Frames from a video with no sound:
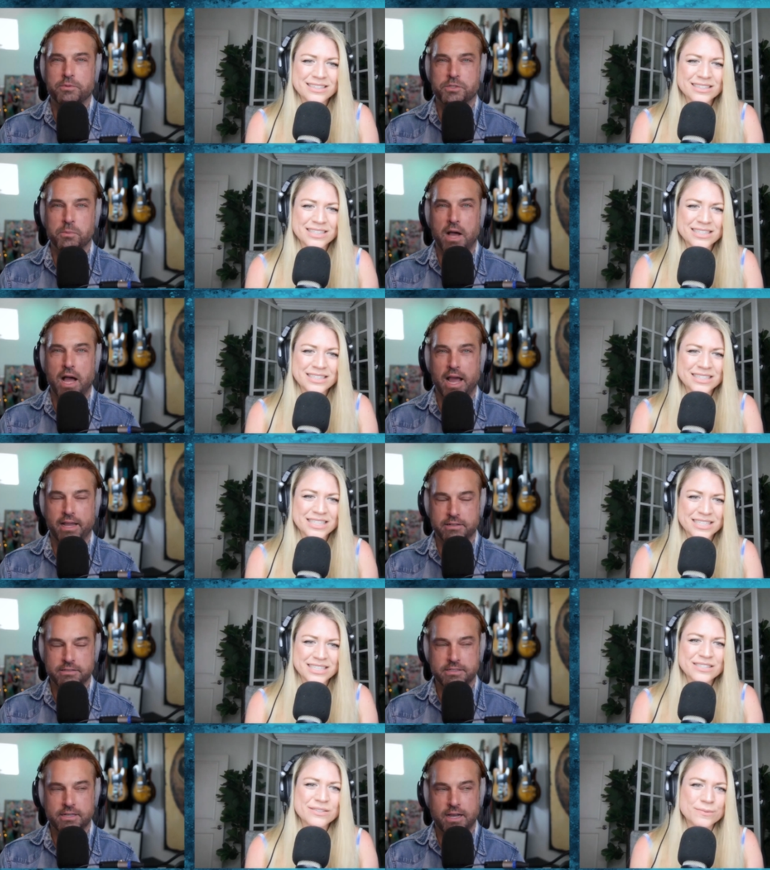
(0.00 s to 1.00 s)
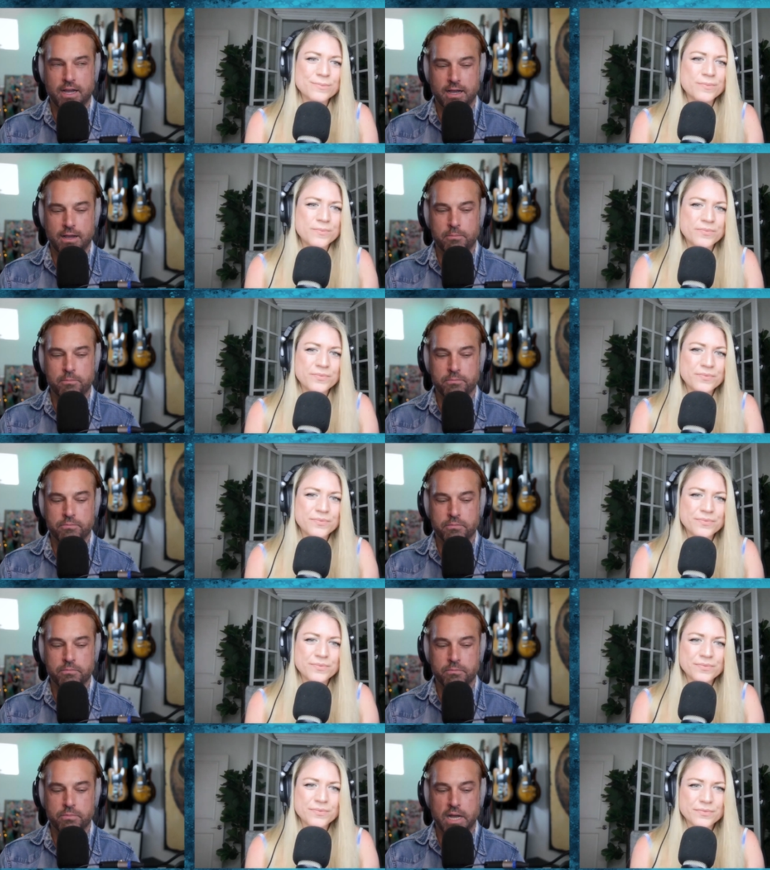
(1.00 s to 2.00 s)
Speaker 1: minds. Um,
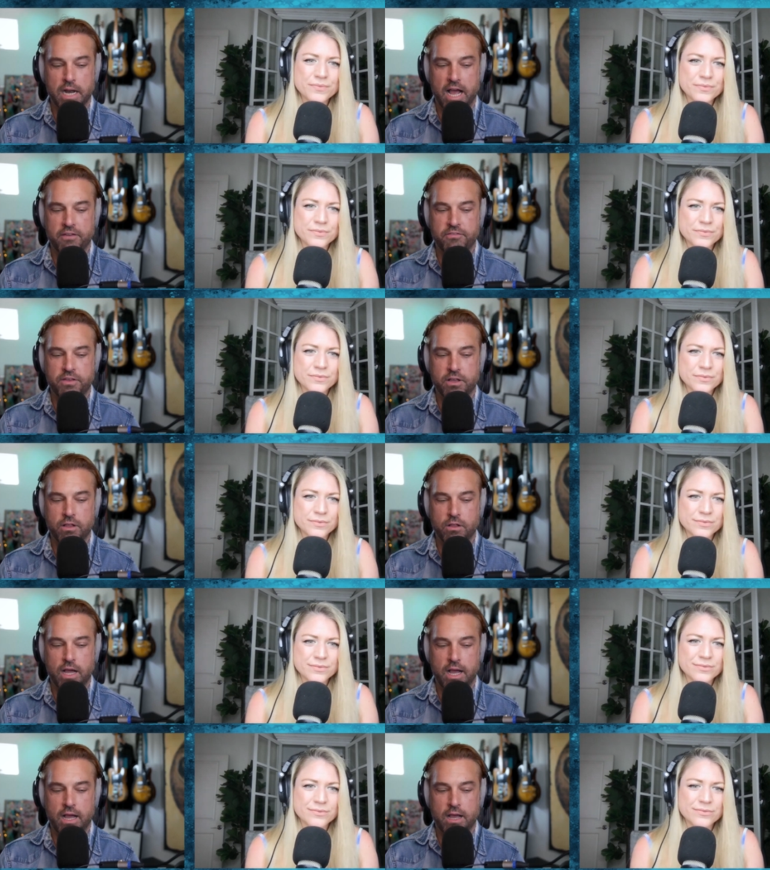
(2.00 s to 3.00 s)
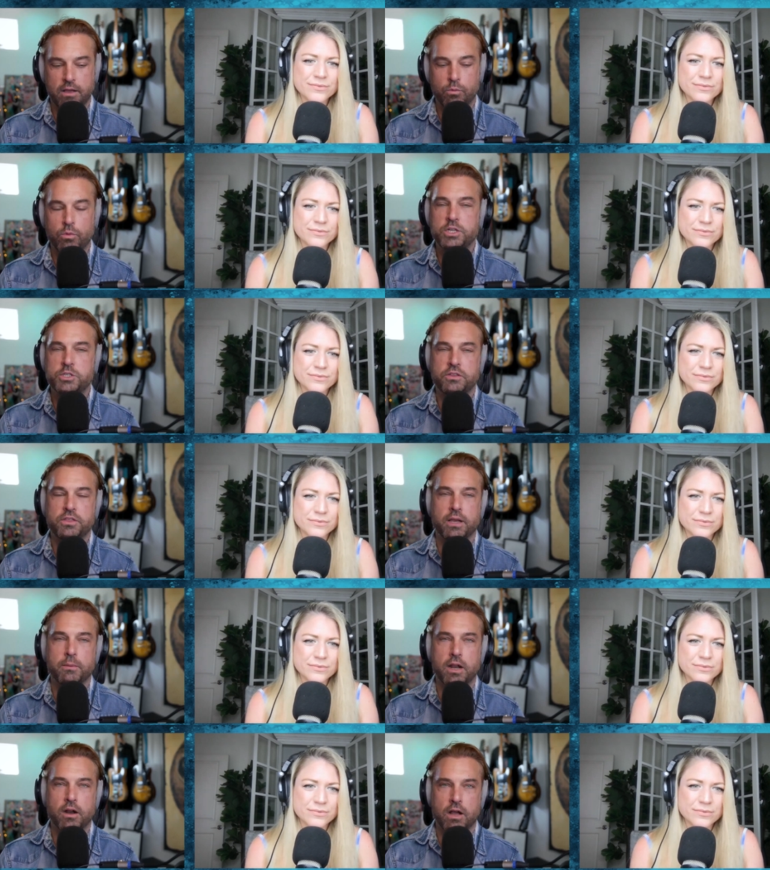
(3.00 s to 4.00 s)
but I feel. Uh, what did you think
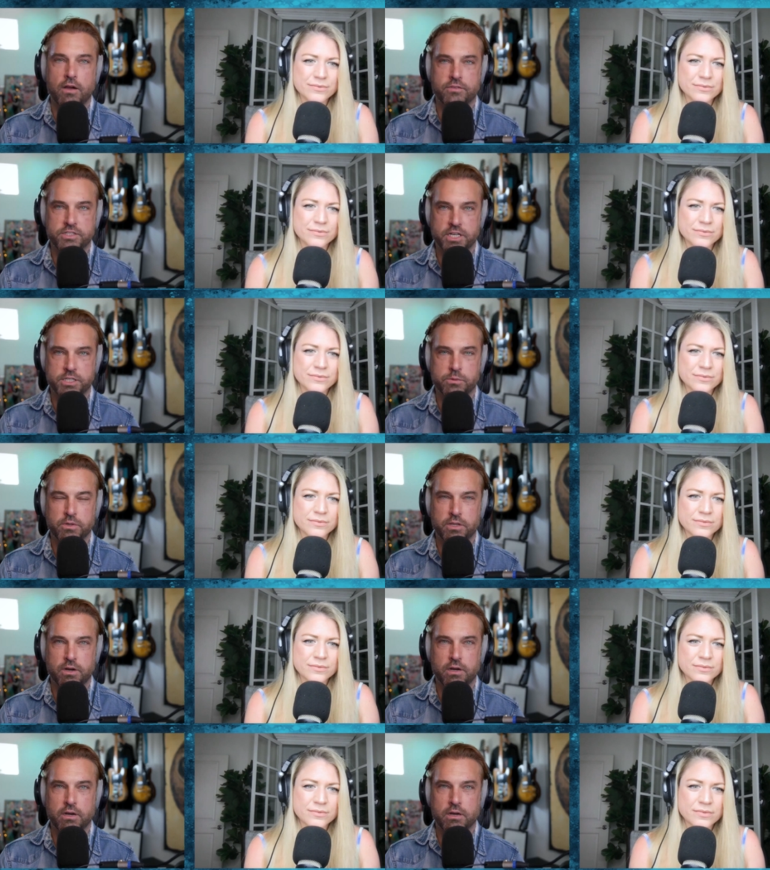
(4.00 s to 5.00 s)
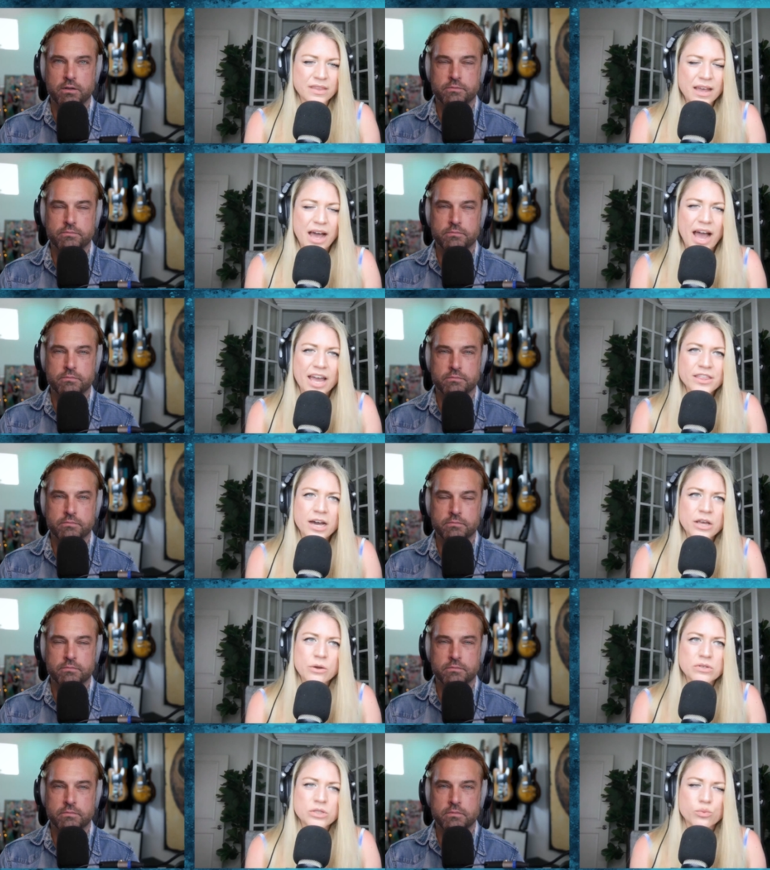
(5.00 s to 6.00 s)
about our conversation with her?
Speaker 2: I thought
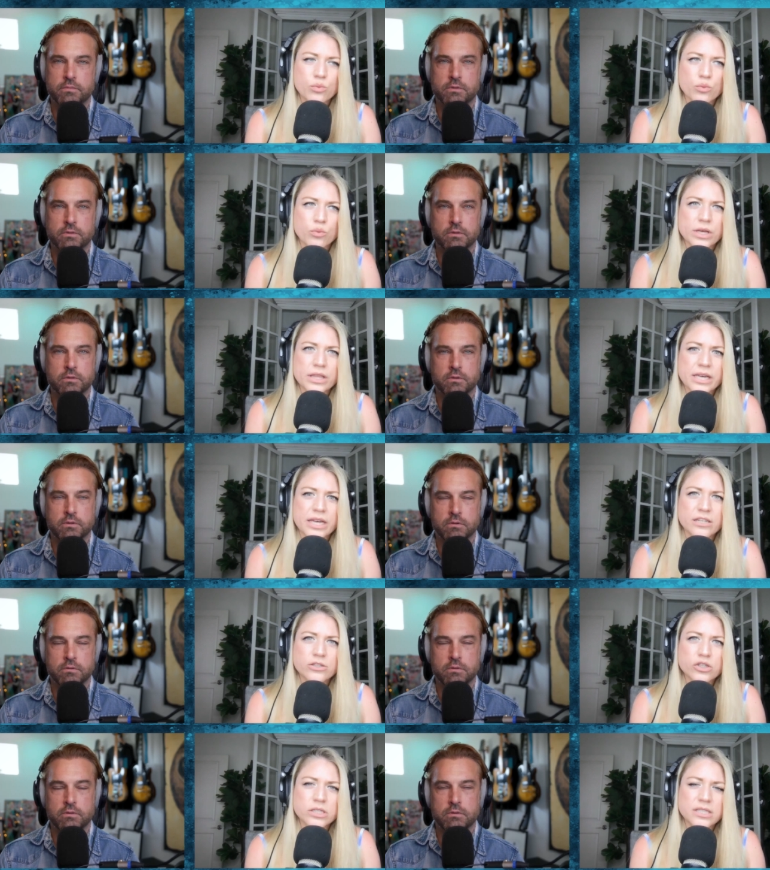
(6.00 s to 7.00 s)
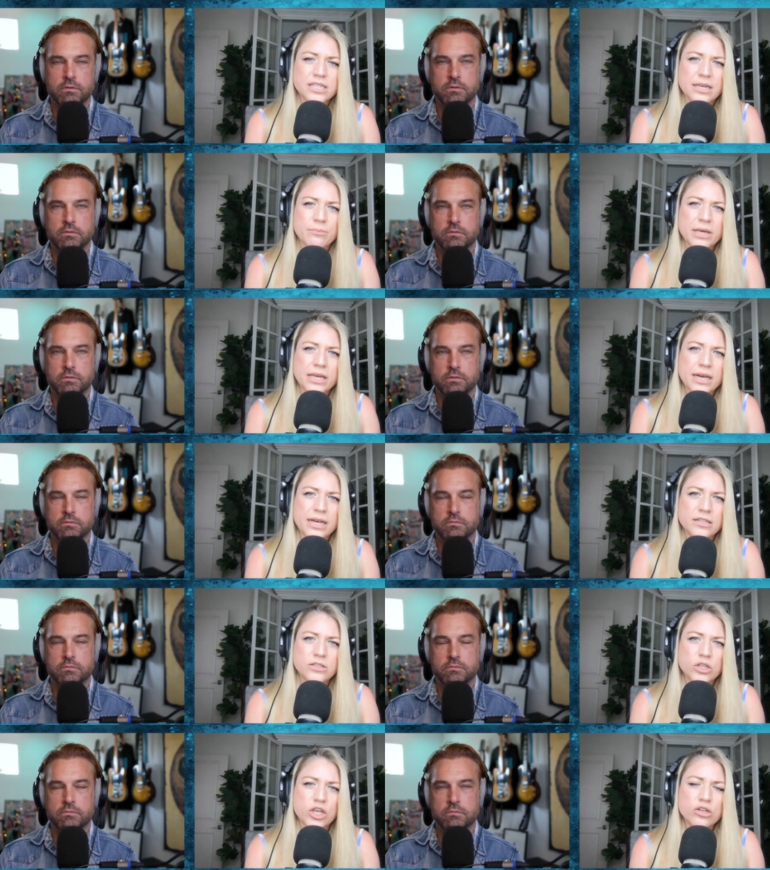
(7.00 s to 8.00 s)
it was really interesting
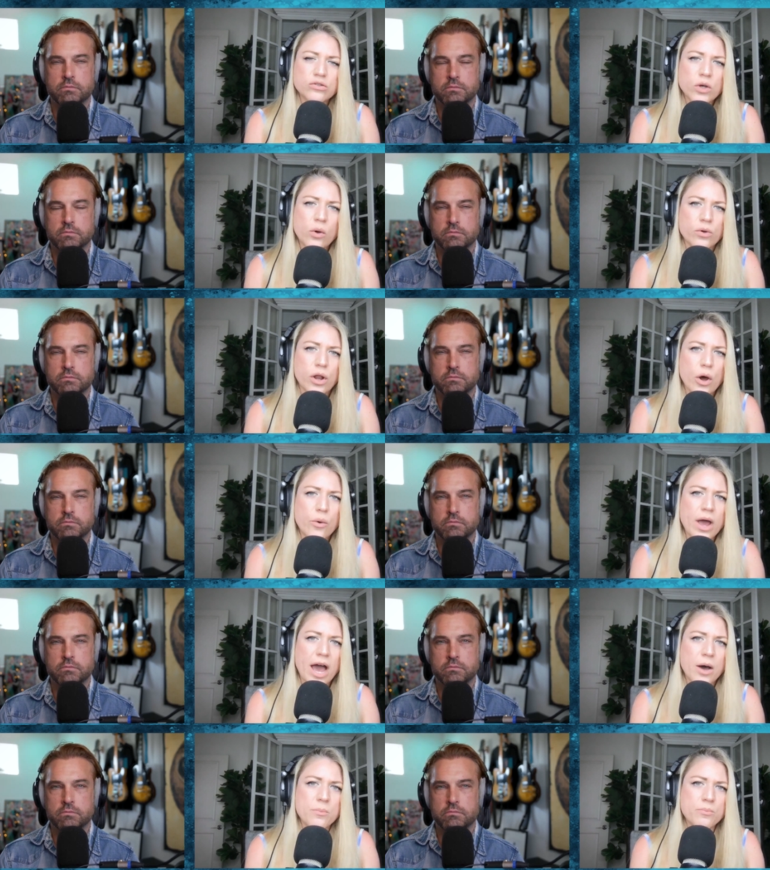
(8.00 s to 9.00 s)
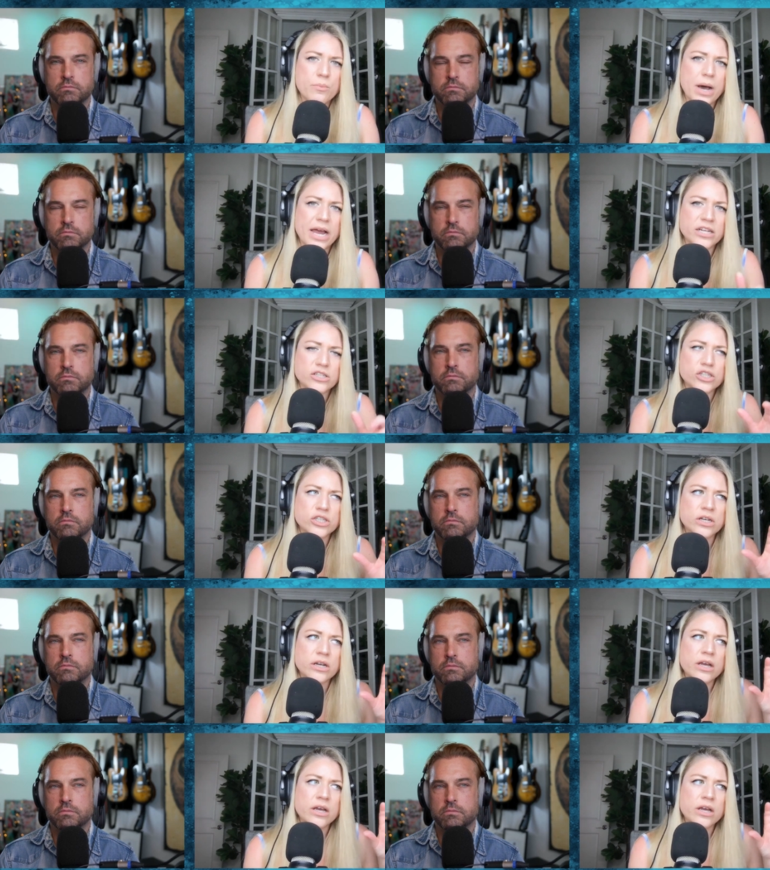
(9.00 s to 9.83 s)
because you don't know how much